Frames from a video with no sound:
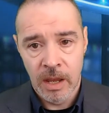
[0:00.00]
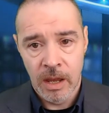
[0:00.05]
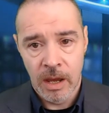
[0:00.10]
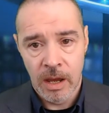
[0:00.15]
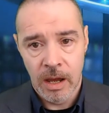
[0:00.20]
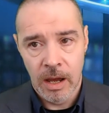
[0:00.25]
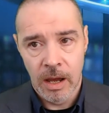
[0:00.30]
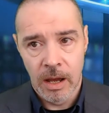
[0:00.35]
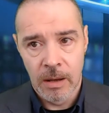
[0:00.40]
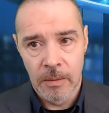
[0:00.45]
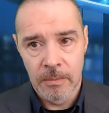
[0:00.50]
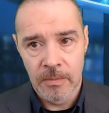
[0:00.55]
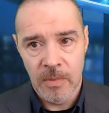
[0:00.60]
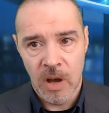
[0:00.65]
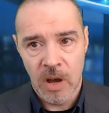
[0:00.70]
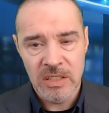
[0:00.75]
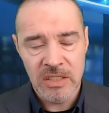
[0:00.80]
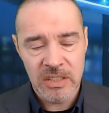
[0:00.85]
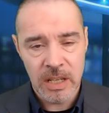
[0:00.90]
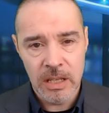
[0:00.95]

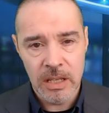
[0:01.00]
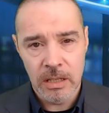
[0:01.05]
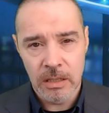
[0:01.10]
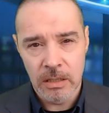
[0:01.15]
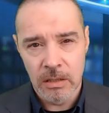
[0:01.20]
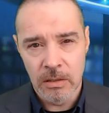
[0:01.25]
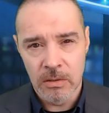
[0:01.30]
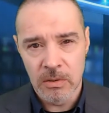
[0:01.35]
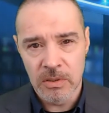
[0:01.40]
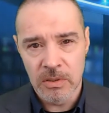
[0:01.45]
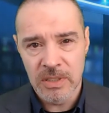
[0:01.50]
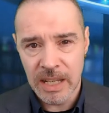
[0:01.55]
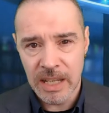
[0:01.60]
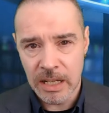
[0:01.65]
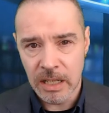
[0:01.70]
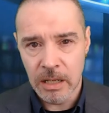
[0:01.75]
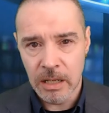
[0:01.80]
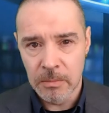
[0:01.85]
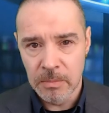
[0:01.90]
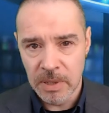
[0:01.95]
I'd say that Google's
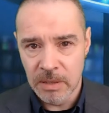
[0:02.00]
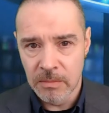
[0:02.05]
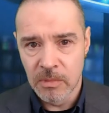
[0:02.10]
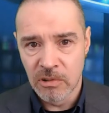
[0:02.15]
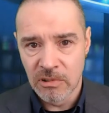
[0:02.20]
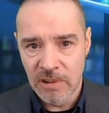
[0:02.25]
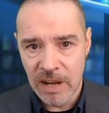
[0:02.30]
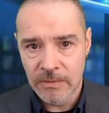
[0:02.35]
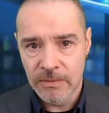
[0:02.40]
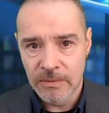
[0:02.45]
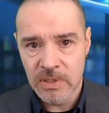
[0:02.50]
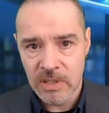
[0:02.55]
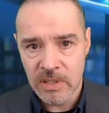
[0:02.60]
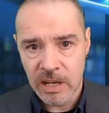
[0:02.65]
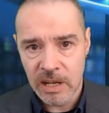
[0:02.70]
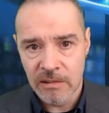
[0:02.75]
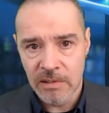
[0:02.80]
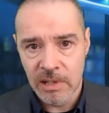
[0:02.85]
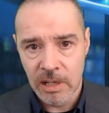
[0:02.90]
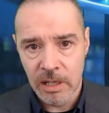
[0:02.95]
getting a bit more
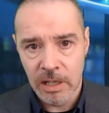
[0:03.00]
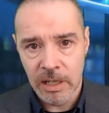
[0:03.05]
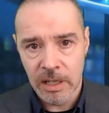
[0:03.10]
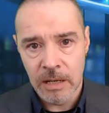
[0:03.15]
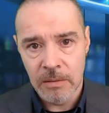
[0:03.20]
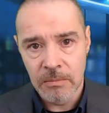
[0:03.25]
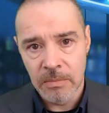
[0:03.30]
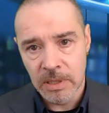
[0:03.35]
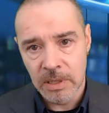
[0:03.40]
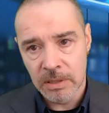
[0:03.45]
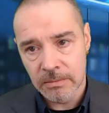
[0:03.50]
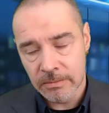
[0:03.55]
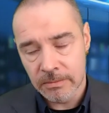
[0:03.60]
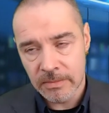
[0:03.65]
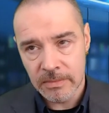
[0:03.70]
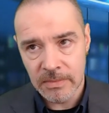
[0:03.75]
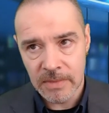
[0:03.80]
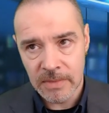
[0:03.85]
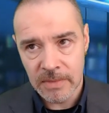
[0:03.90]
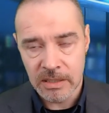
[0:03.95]
adversarial again, but
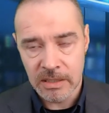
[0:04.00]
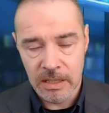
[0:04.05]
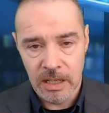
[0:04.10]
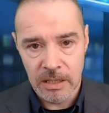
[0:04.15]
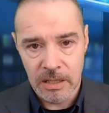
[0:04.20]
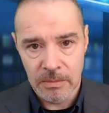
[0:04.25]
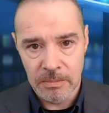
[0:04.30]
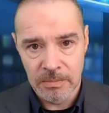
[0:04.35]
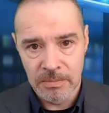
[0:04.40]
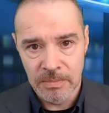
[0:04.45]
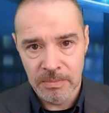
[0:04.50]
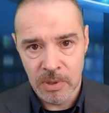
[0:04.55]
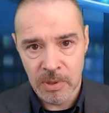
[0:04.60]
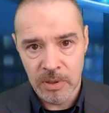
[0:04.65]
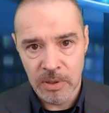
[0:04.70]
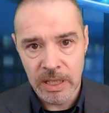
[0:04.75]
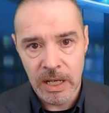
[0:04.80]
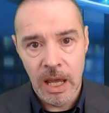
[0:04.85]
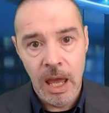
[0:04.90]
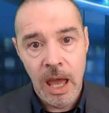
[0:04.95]
that's another
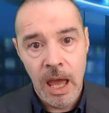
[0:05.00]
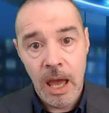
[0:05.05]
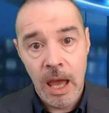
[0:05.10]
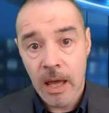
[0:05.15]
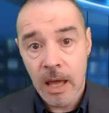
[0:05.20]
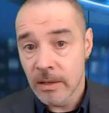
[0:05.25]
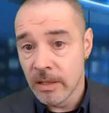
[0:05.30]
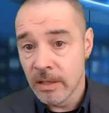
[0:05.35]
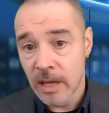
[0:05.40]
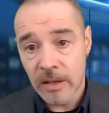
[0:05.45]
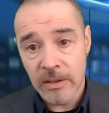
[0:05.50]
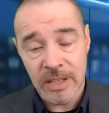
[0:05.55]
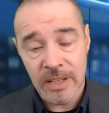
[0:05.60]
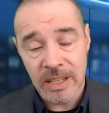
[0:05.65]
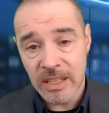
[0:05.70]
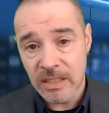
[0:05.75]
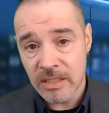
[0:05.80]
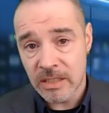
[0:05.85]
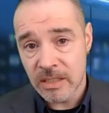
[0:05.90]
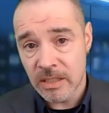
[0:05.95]
point. The other thing
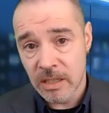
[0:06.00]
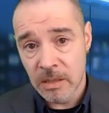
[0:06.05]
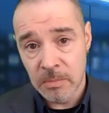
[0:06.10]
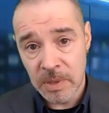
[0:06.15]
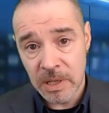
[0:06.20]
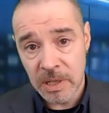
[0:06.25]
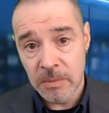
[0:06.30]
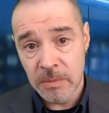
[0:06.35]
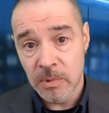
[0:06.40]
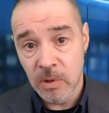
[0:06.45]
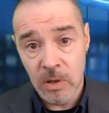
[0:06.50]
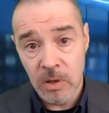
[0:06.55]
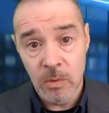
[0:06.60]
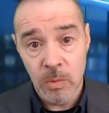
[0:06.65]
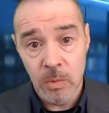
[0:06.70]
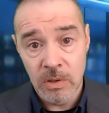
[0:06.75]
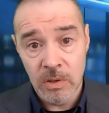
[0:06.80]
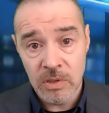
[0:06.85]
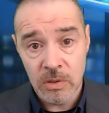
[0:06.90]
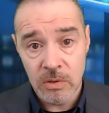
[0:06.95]
is the people who
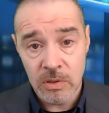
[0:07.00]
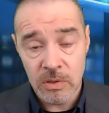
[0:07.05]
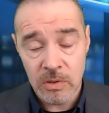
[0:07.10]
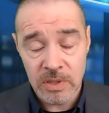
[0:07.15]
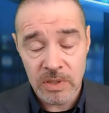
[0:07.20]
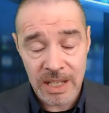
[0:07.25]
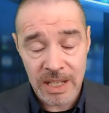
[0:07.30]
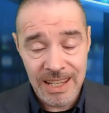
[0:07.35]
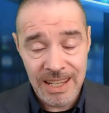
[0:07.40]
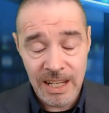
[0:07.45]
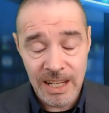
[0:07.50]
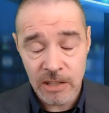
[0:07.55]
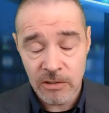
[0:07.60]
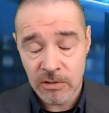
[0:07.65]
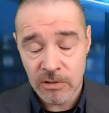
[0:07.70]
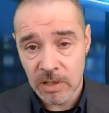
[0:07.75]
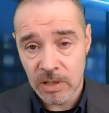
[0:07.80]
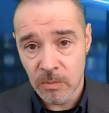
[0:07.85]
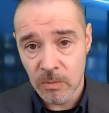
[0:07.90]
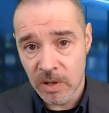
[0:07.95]
will talk to us.
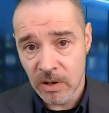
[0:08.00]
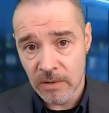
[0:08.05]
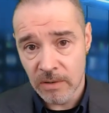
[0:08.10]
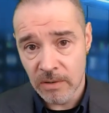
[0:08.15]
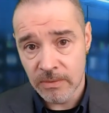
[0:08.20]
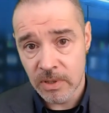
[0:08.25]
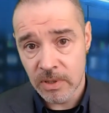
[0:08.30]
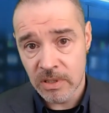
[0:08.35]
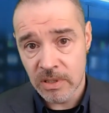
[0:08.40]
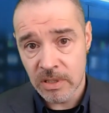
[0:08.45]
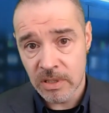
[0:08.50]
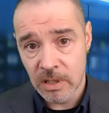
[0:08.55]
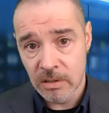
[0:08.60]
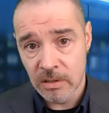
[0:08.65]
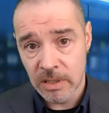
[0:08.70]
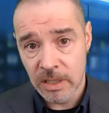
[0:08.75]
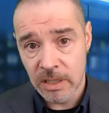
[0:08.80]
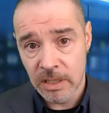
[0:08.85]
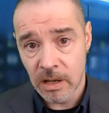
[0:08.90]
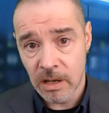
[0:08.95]
Literally, when I first
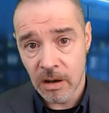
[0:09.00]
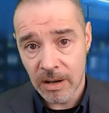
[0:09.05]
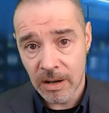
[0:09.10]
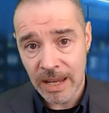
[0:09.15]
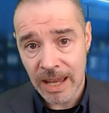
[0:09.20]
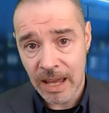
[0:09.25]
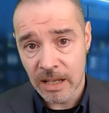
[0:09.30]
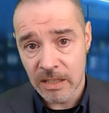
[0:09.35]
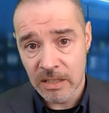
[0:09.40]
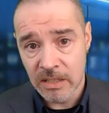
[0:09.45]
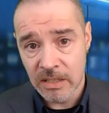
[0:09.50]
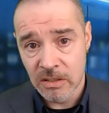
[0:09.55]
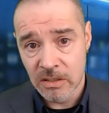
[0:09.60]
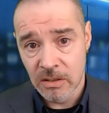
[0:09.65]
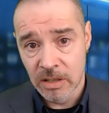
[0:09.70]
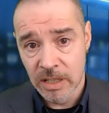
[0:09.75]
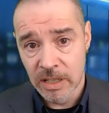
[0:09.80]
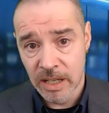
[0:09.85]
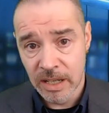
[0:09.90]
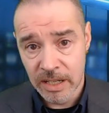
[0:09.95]
started, I had to
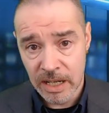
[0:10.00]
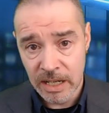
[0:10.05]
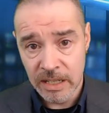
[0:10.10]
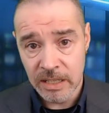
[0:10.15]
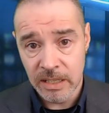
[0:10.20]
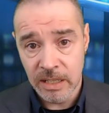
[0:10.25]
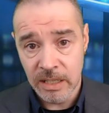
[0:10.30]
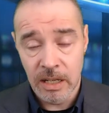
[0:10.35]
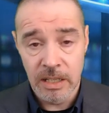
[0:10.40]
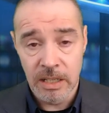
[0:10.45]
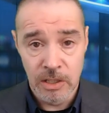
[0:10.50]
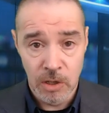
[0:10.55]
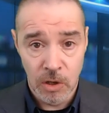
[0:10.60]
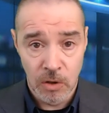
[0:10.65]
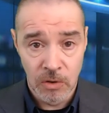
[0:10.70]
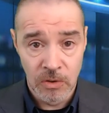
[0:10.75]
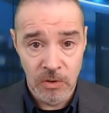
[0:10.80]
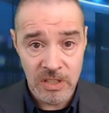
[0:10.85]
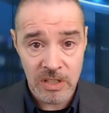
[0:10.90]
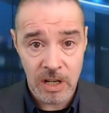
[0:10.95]
sign an NDA,
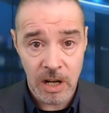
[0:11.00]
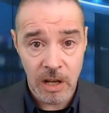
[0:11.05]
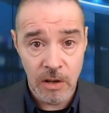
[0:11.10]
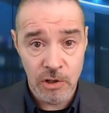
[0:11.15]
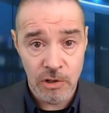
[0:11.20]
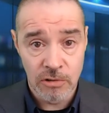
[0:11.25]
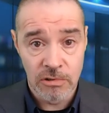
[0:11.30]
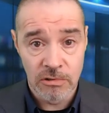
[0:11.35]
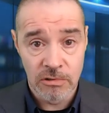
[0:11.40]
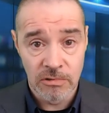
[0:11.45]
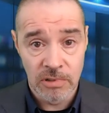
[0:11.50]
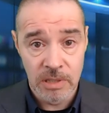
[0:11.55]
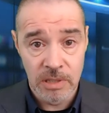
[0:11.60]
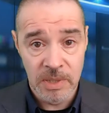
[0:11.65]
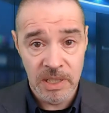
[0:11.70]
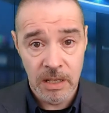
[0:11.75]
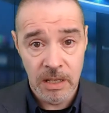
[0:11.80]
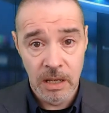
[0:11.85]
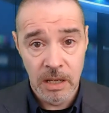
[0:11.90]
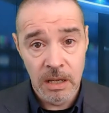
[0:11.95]
non-disclosure
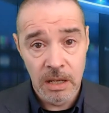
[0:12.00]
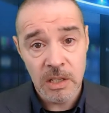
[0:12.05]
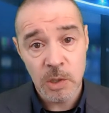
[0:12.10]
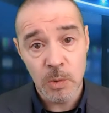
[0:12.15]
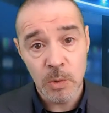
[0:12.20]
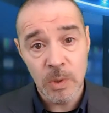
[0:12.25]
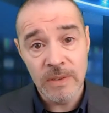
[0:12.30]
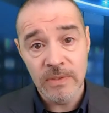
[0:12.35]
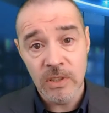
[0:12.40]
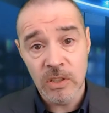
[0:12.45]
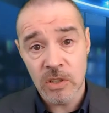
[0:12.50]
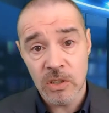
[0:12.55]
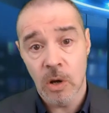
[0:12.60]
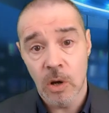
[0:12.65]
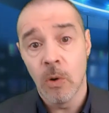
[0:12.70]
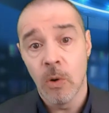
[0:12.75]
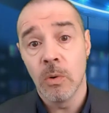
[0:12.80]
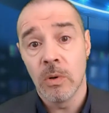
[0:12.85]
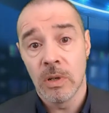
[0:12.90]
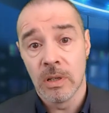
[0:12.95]
agreement, to even
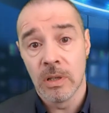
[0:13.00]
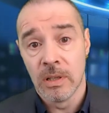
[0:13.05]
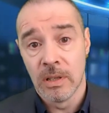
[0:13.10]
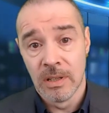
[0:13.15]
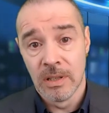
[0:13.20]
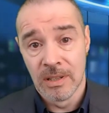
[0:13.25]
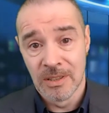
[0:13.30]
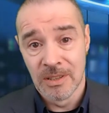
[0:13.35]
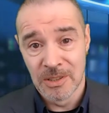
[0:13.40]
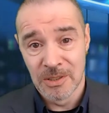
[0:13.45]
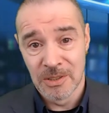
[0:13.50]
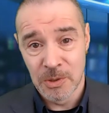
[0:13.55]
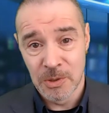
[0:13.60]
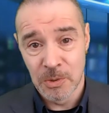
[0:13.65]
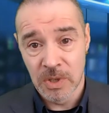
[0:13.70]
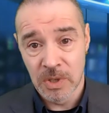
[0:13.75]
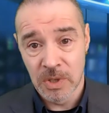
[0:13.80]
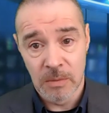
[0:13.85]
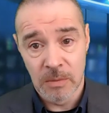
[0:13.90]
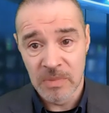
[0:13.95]
talk to a
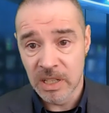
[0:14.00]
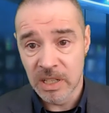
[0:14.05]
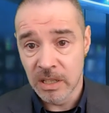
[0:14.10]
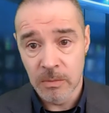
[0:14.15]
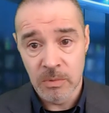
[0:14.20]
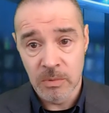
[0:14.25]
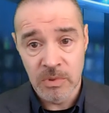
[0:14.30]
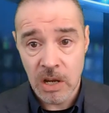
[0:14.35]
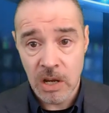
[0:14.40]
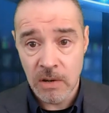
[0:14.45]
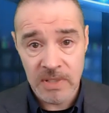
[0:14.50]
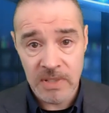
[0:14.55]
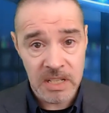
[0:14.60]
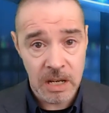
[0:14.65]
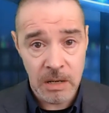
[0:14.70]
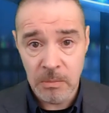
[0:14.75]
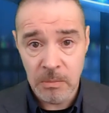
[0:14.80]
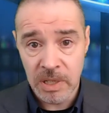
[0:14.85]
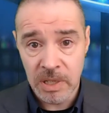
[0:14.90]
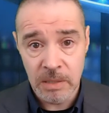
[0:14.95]
company that was over
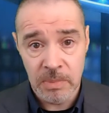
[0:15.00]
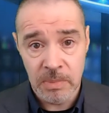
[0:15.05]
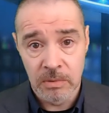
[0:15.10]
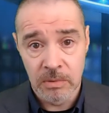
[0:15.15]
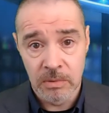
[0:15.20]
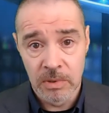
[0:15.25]
10 people.